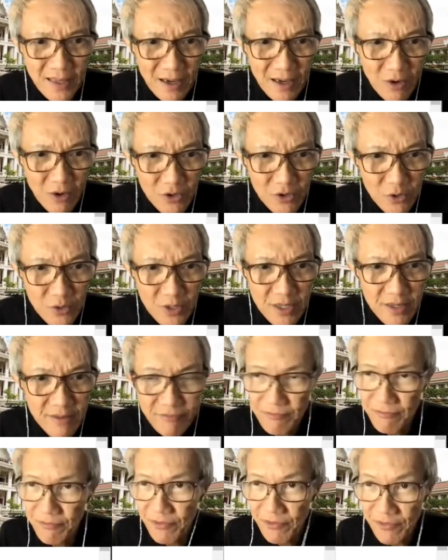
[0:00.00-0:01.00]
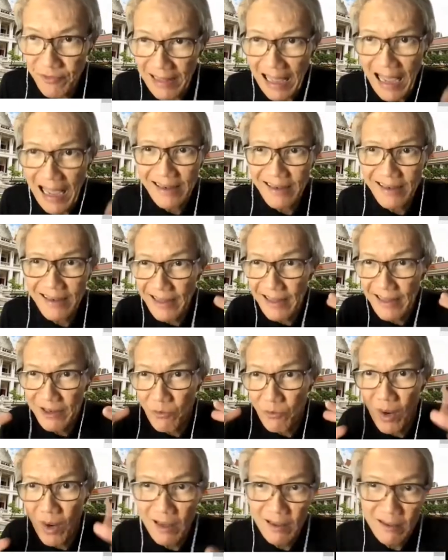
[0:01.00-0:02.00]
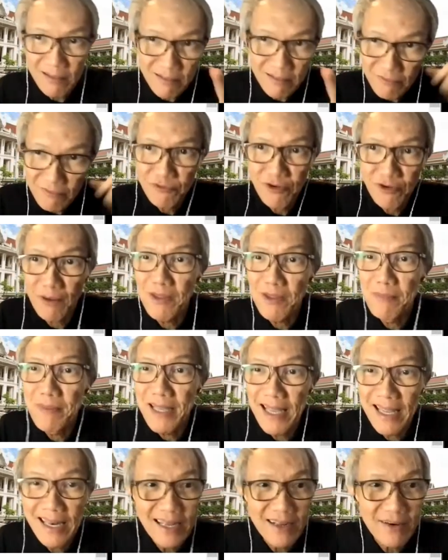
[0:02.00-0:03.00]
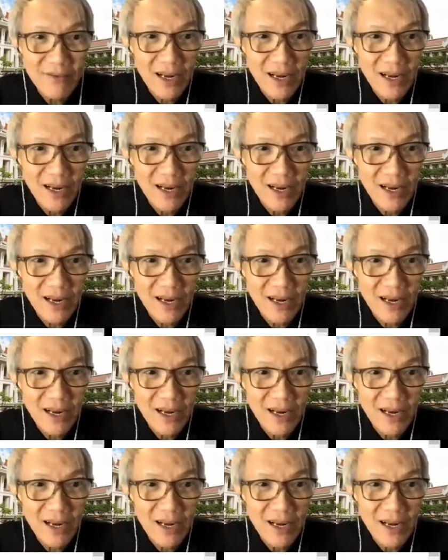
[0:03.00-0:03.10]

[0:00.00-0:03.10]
control unit start its work from the beginning,